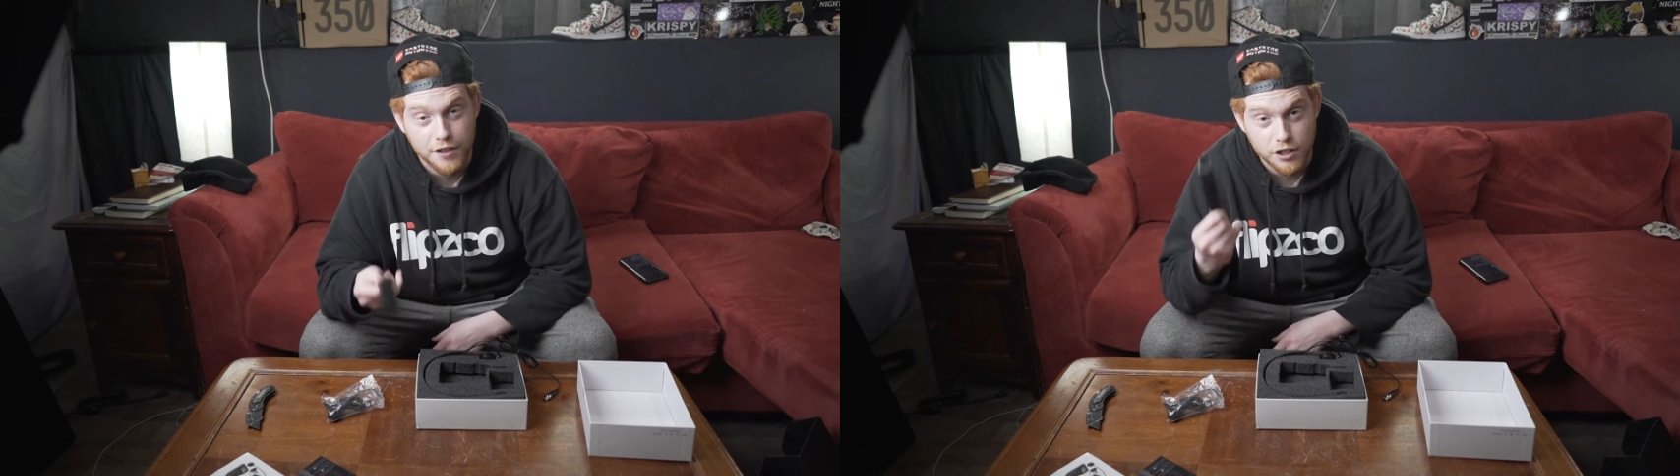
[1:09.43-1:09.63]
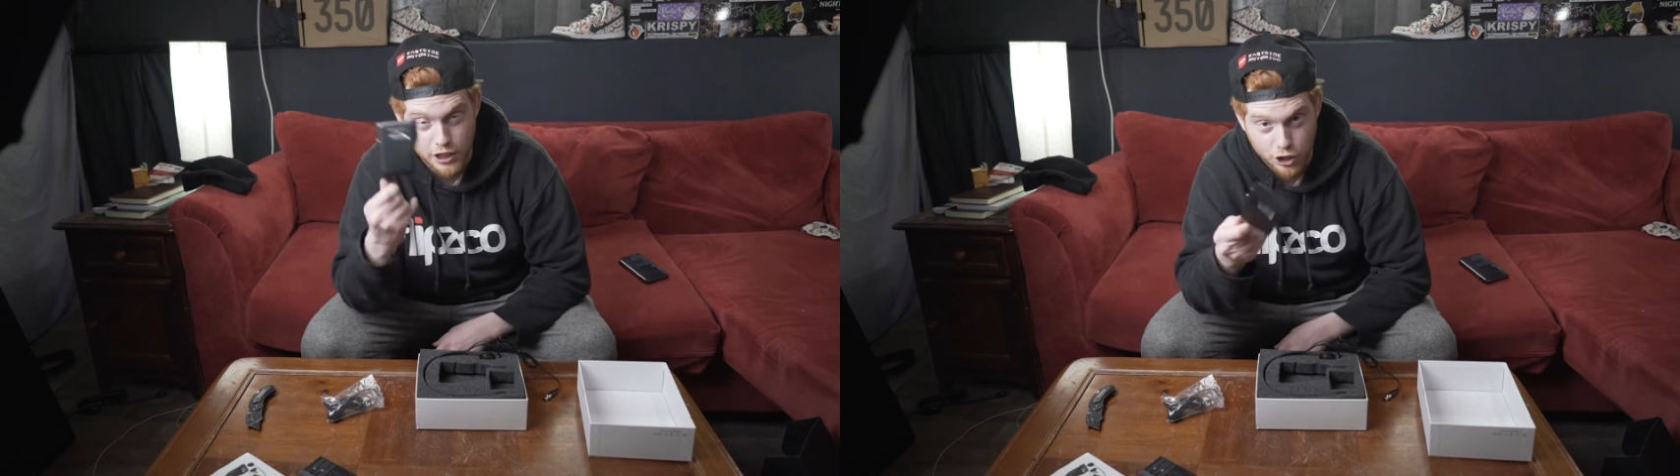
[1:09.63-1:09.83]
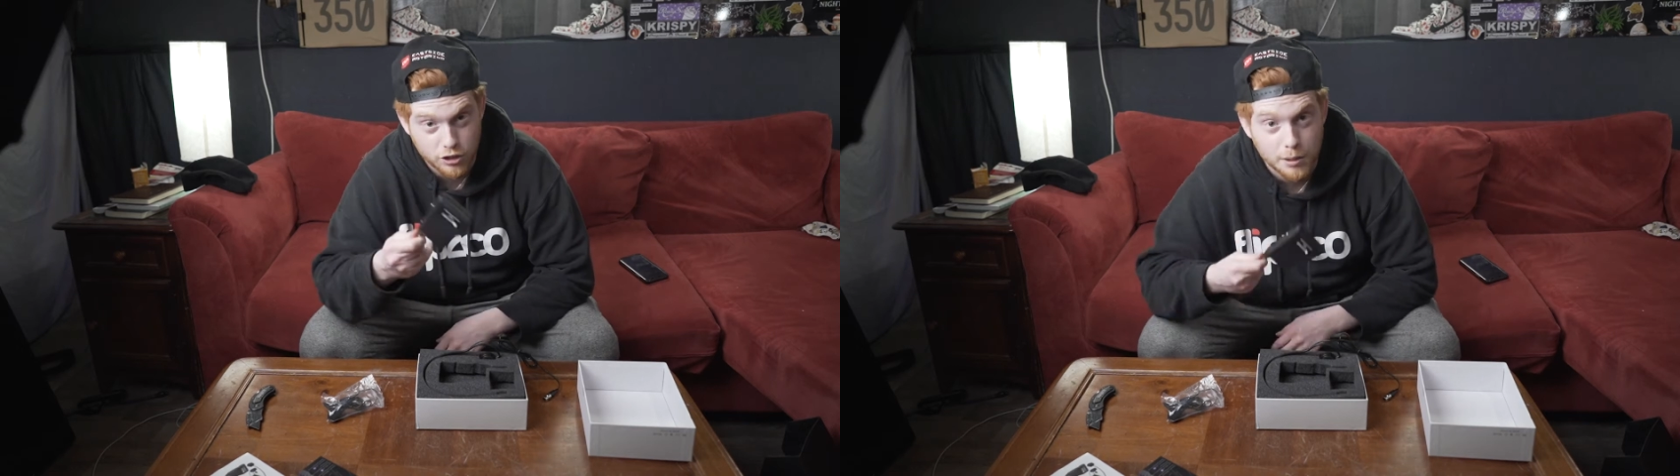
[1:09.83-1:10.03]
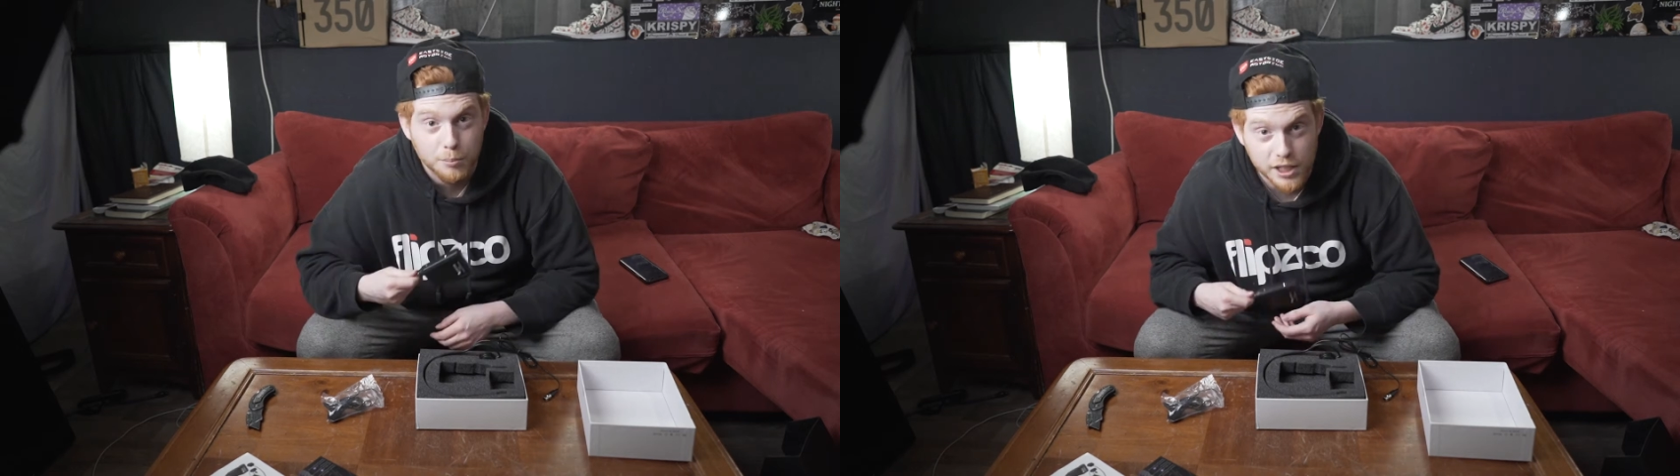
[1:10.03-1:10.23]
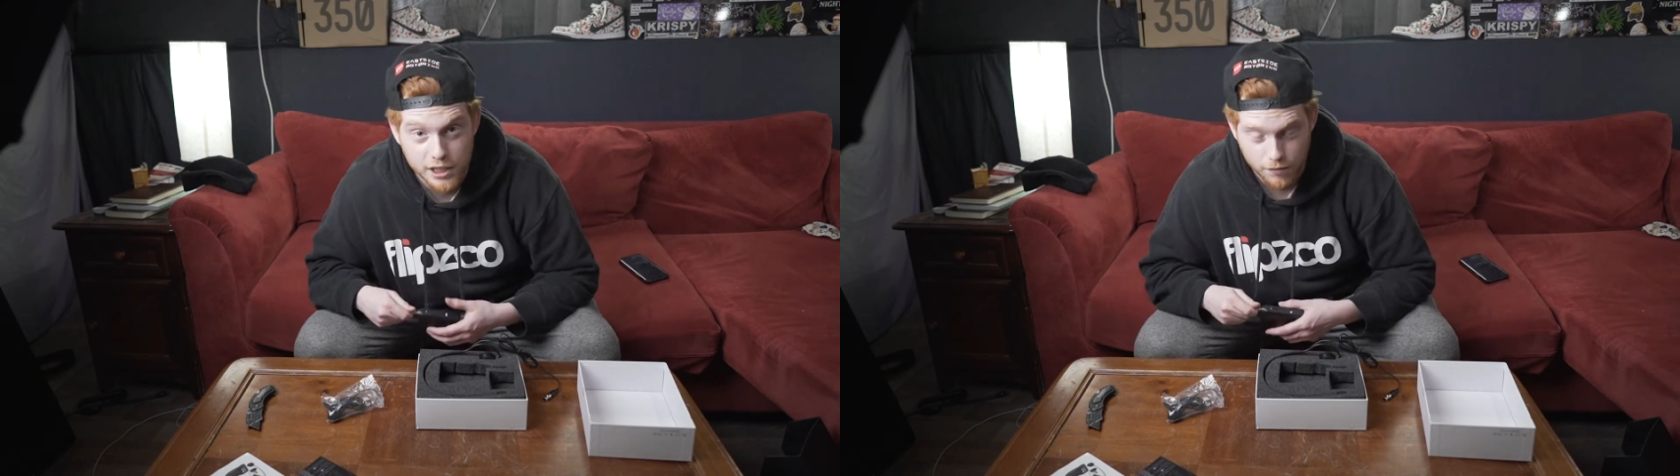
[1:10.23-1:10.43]
This thing's
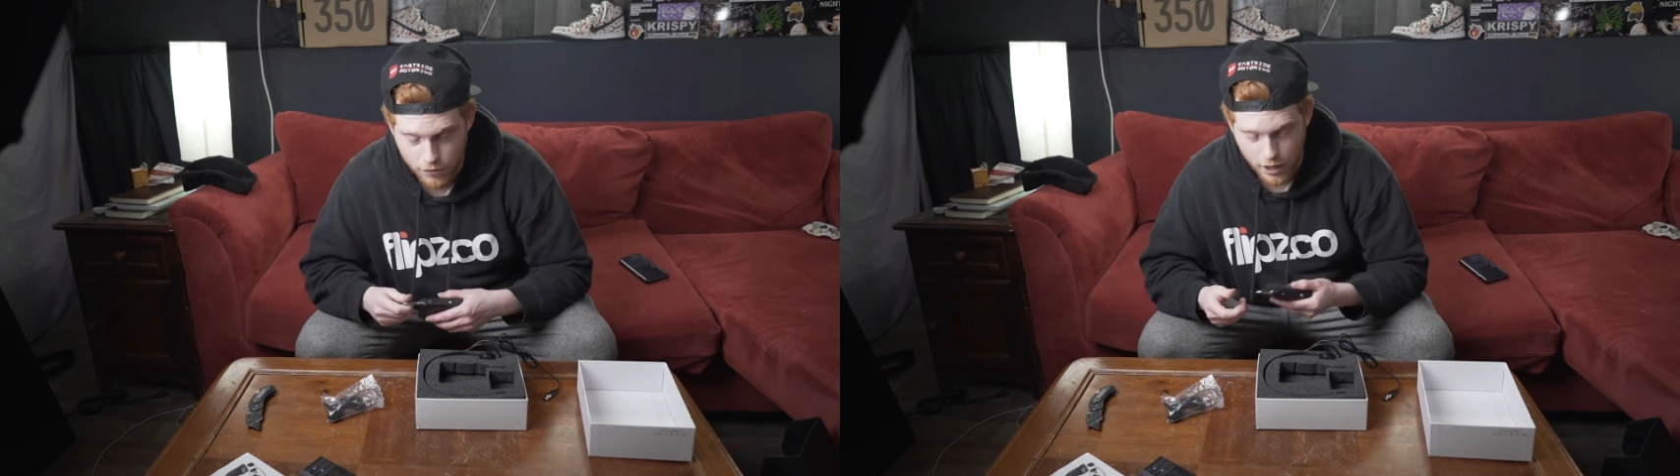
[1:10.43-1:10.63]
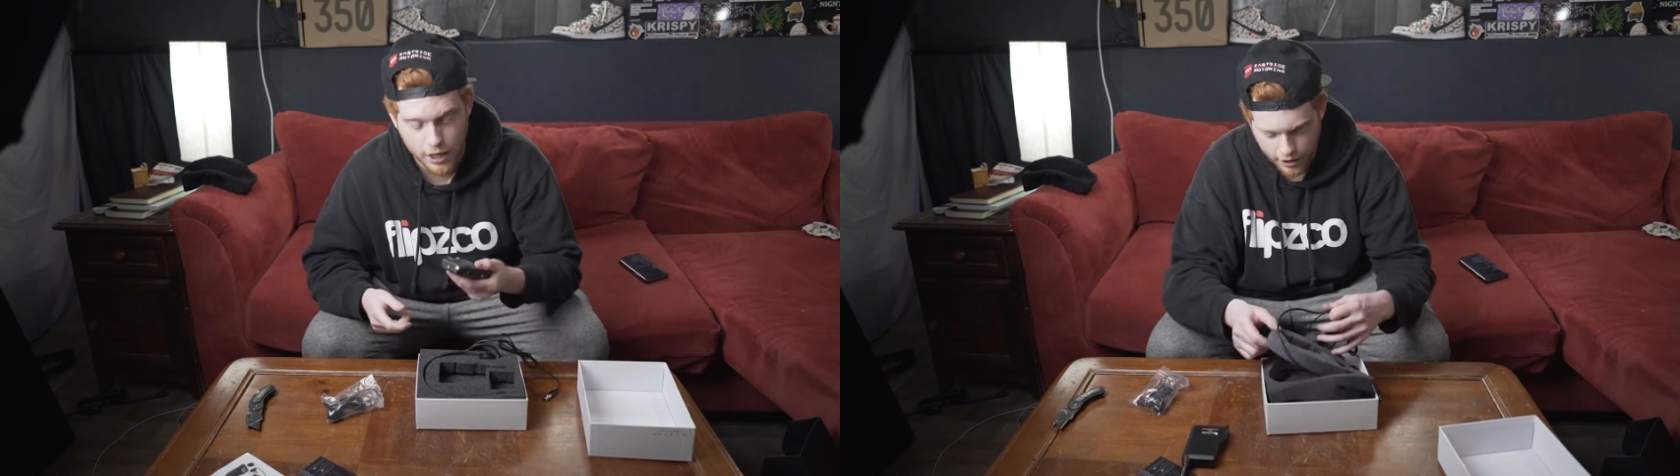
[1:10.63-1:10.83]
slippery as fuck.